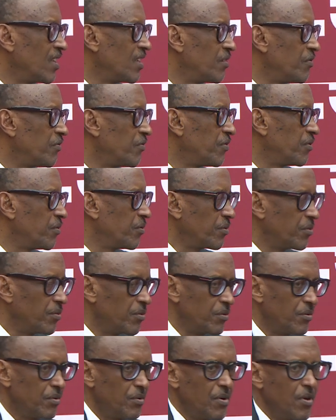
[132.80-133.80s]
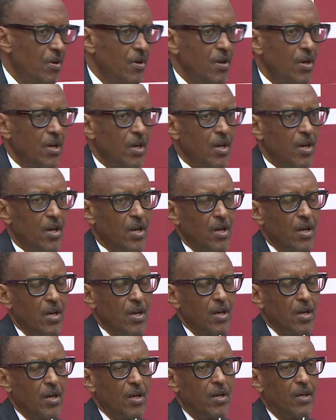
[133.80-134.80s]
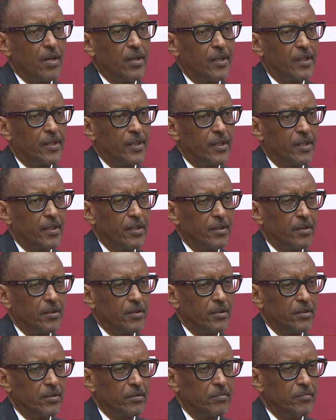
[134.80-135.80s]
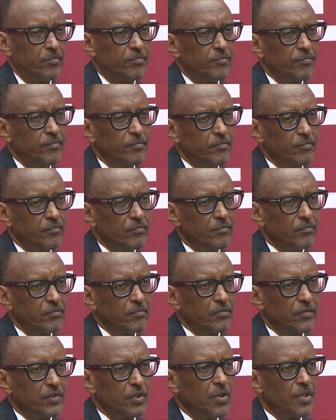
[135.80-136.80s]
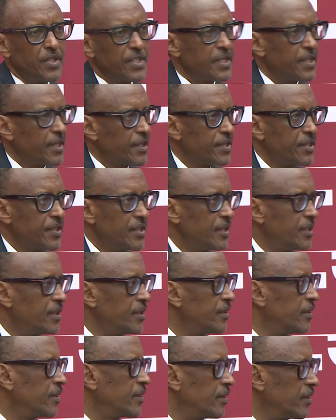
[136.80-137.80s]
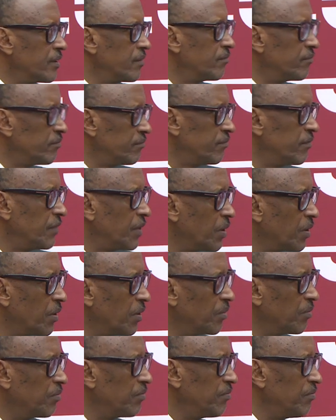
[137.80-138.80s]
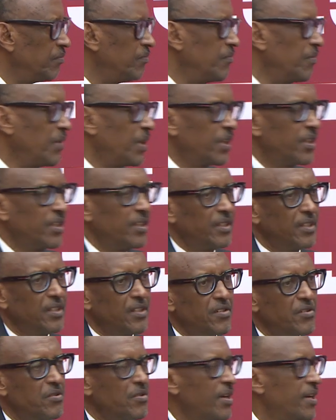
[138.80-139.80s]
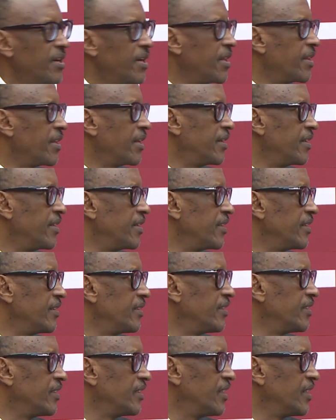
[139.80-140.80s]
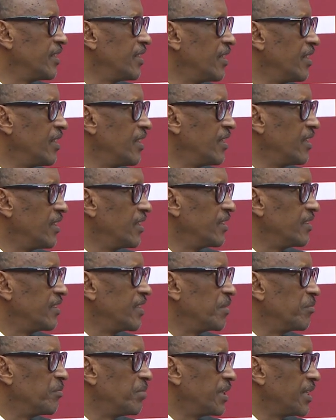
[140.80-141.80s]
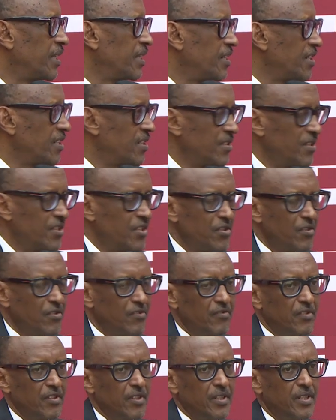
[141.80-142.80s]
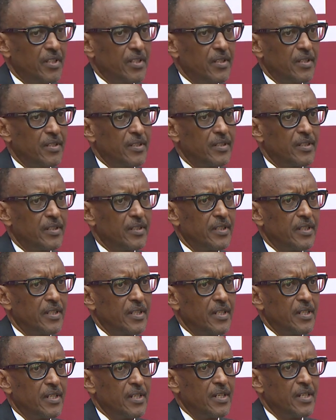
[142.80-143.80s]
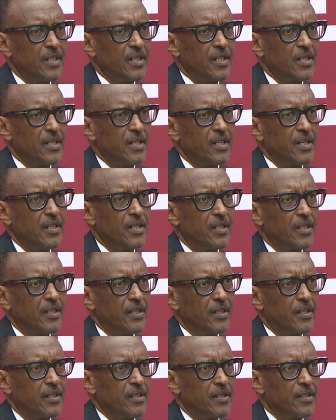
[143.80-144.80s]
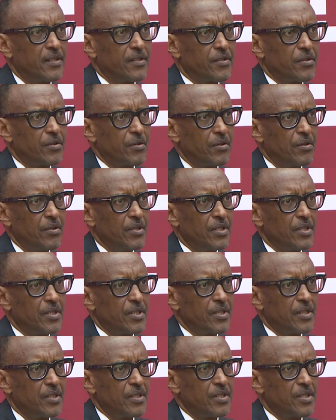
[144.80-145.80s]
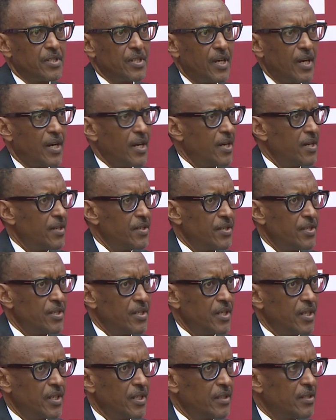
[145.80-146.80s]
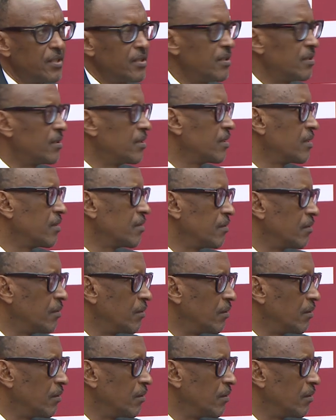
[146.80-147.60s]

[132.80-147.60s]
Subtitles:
if you don't succeed in, you know, making it to another day, the implications of it. So it's high stakes, it's